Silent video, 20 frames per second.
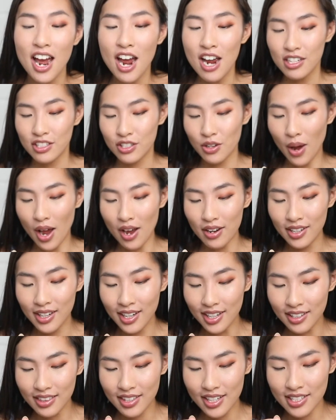So I'll
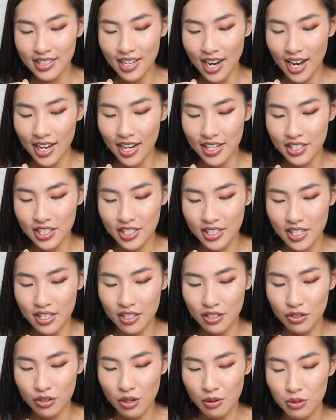link these eyelashes in the
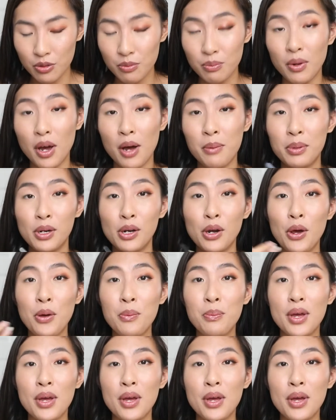description bar below,